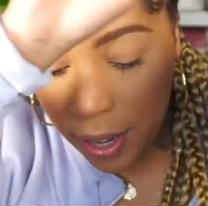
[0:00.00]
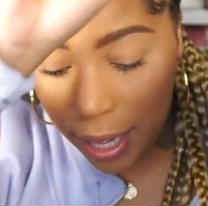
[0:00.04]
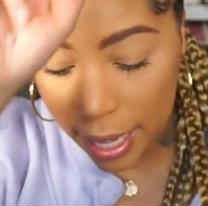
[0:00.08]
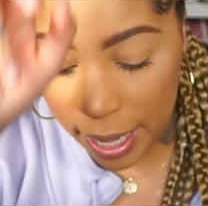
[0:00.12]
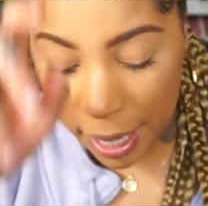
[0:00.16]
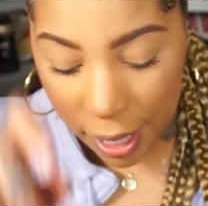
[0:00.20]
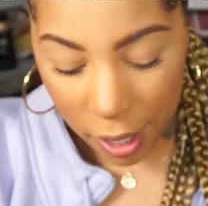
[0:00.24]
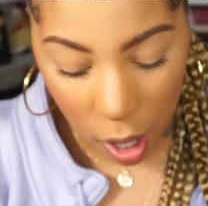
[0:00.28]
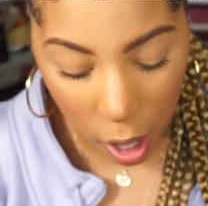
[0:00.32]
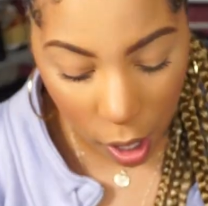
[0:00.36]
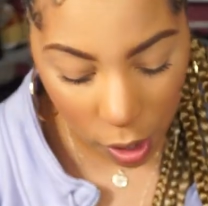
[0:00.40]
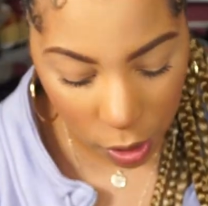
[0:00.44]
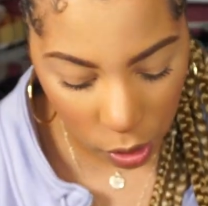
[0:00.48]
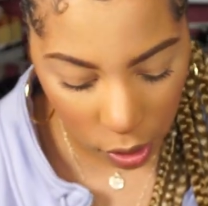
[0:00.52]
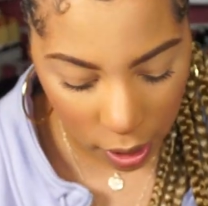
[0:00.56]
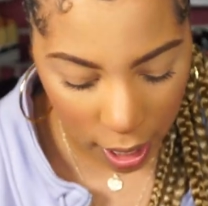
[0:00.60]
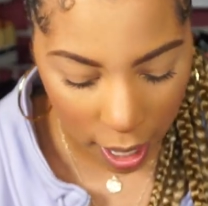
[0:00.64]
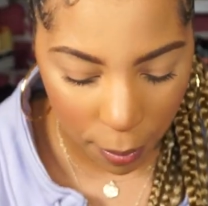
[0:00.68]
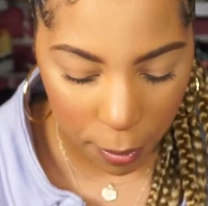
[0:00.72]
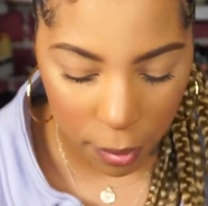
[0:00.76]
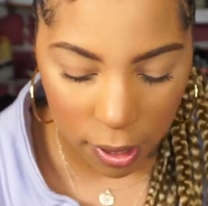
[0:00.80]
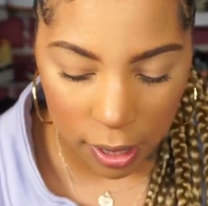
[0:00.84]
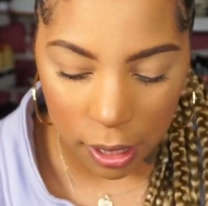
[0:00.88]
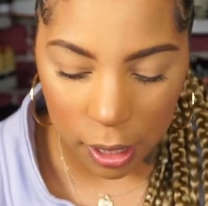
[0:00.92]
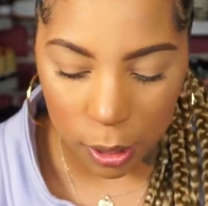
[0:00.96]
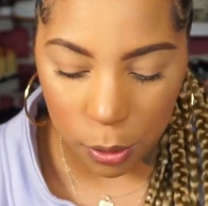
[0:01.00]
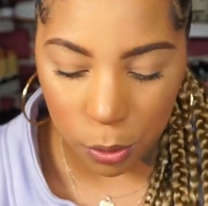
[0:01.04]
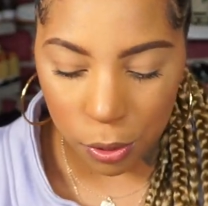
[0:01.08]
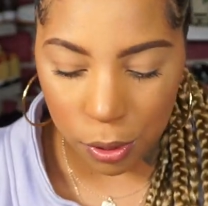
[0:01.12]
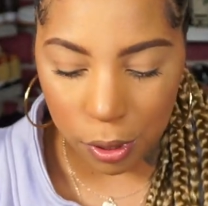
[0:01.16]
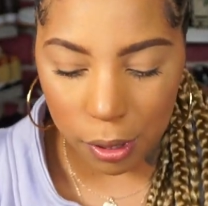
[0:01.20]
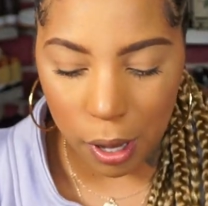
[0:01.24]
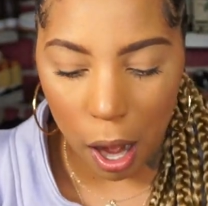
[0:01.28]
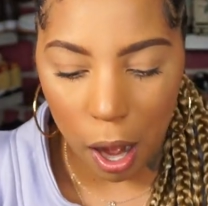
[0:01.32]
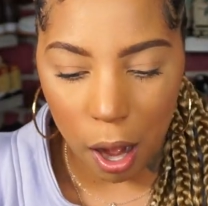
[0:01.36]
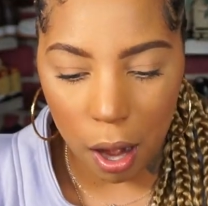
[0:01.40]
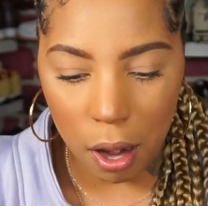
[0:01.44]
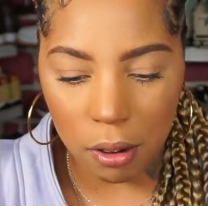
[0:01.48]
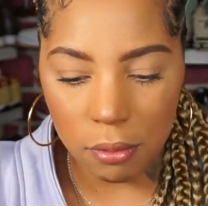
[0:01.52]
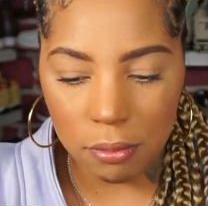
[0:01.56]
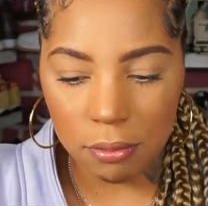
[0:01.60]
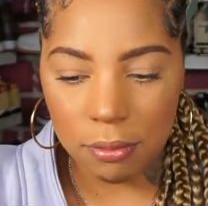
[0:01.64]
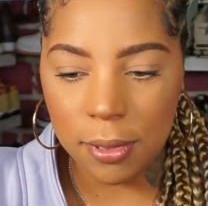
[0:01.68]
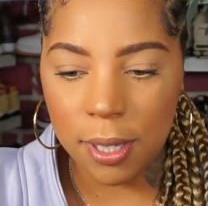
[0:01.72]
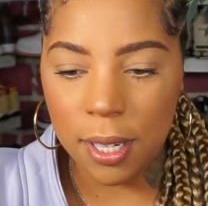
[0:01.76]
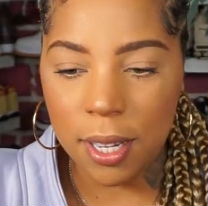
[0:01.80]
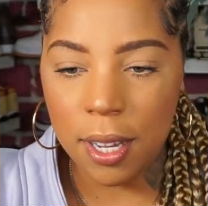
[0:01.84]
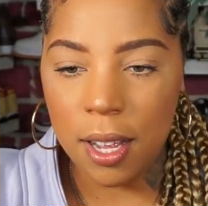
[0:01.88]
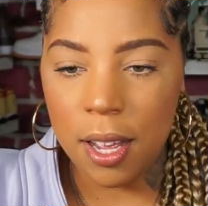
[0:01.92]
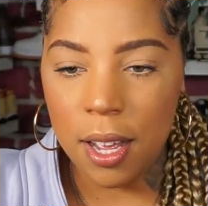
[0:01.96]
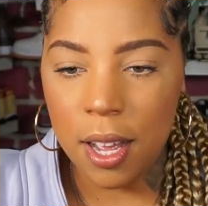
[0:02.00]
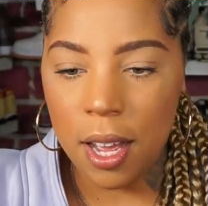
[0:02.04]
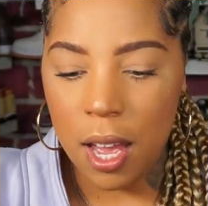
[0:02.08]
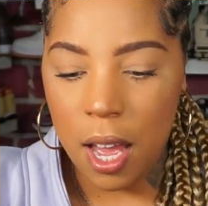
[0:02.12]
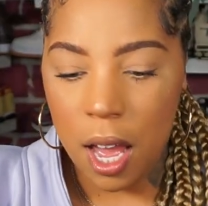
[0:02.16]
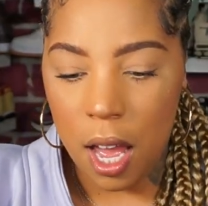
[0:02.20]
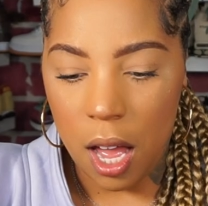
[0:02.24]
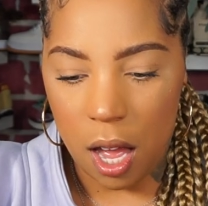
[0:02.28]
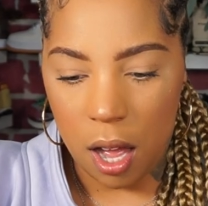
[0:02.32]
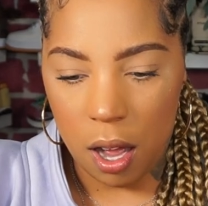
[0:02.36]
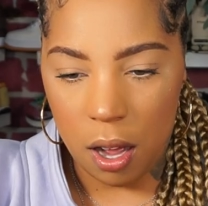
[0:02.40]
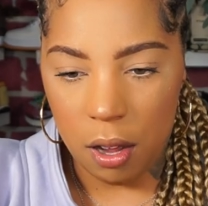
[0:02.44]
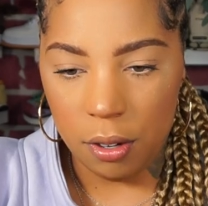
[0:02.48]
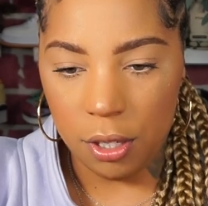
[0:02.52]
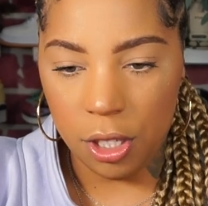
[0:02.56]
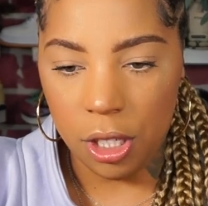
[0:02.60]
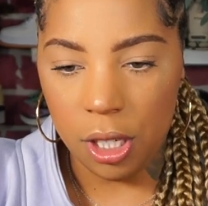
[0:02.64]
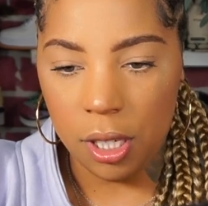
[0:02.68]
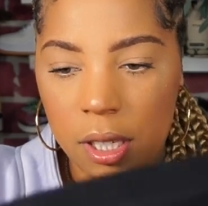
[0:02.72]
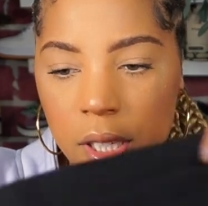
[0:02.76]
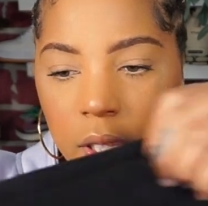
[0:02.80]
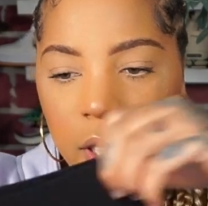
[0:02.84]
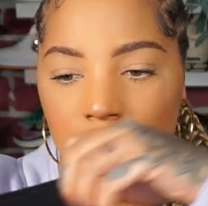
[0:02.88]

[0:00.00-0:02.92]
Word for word: it and it also came with a little skirt oh she's